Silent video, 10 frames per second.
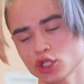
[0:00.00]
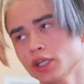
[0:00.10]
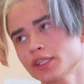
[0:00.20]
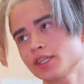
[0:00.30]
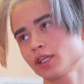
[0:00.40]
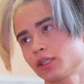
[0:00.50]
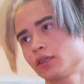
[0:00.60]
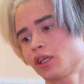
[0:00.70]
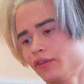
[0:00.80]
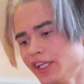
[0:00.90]
Diana, what
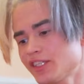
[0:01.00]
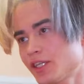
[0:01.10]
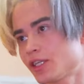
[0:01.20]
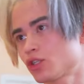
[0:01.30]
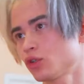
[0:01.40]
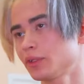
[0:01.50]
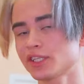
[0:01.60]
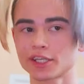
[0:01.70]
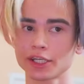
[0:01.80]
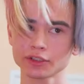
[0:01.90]
do you want? Tell me
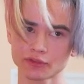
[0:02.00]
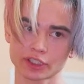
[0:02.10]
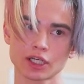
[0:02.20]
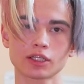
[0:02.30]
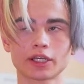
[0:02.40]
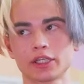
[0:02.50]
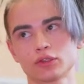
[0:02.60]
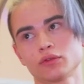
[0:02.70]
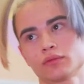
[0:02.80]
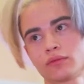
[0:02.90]
here. I don't hide secrets